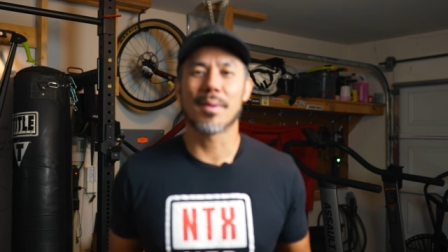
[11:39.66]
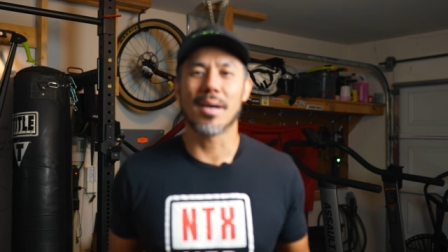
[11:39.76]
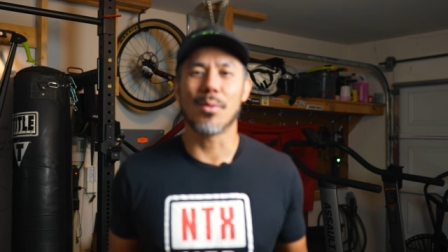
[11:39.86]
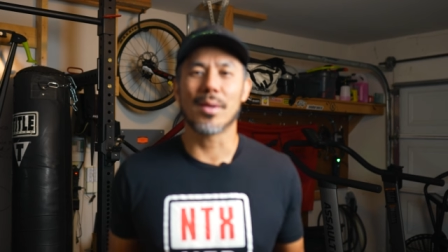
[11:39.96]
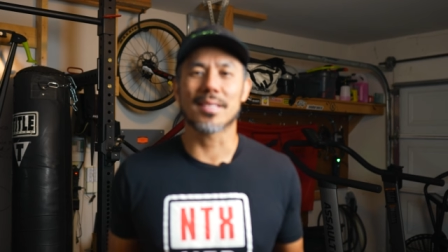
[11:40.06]

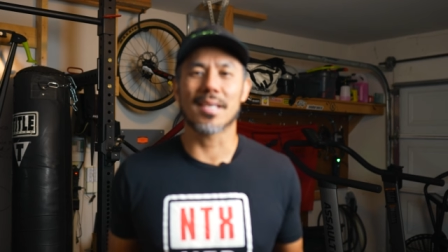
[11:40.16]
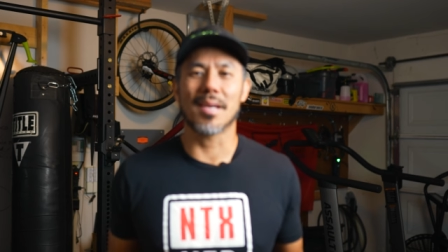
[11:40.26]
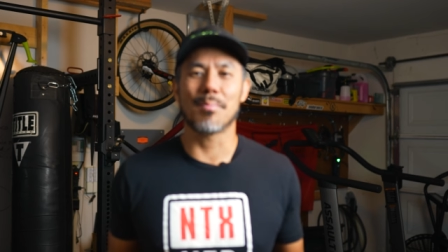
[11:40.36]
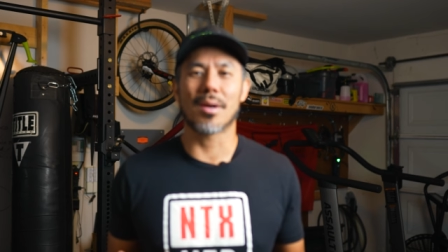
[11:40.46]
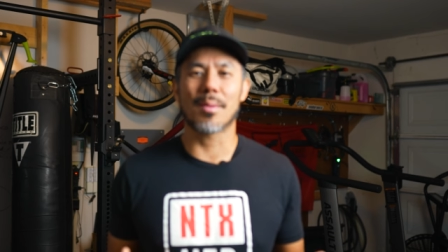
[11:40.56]
my
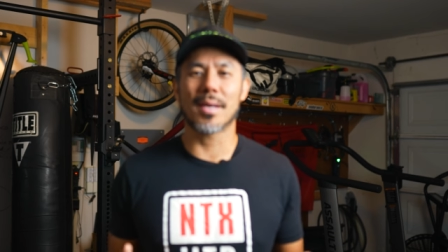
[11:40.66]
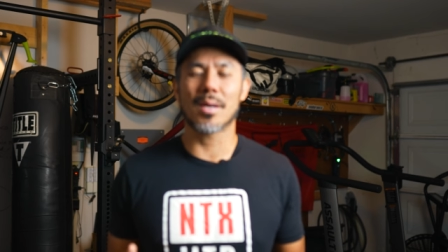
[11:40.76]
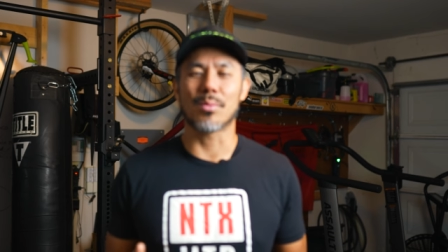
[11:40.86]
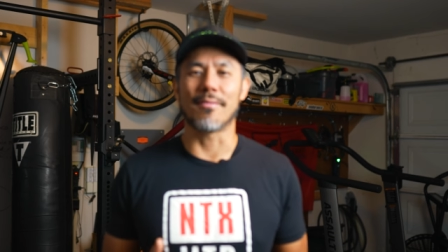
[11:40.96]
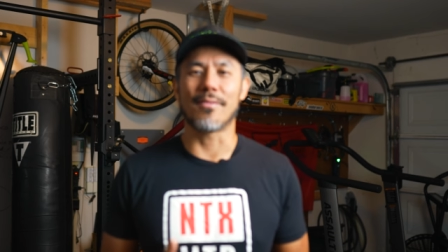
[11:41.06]
Westside
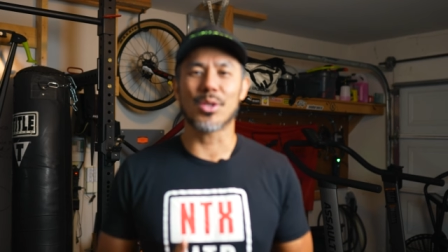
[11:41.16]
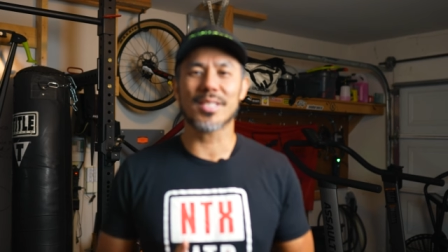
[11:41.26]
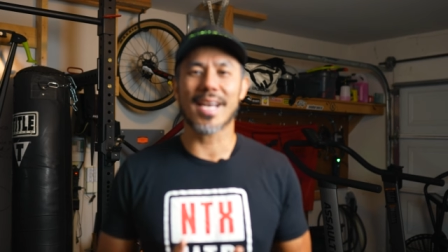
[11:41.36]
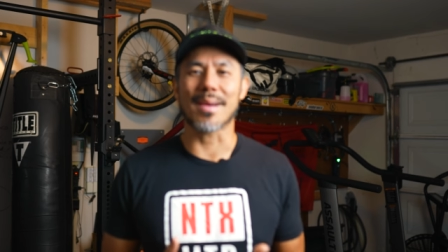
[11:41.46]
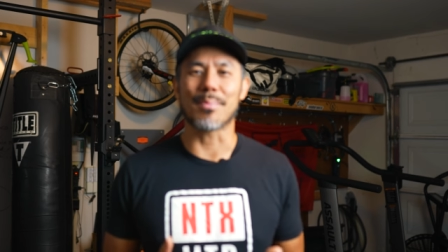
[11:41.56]
Barbell
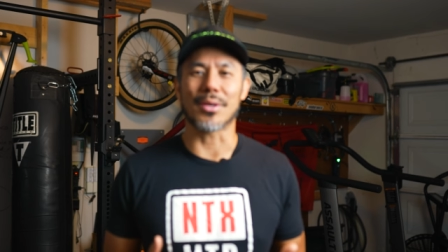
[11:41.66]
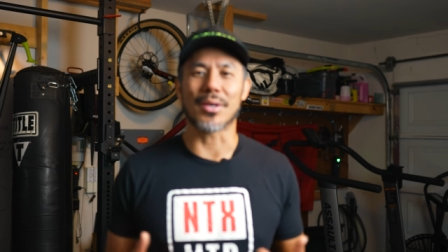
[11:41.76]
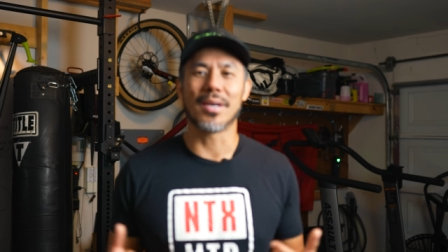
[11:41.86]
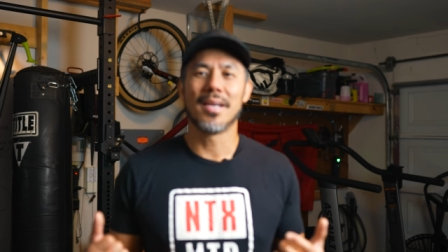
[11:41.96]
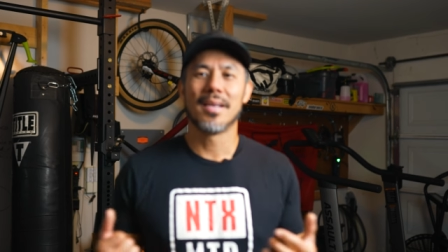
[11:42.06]
Reverse Hyper.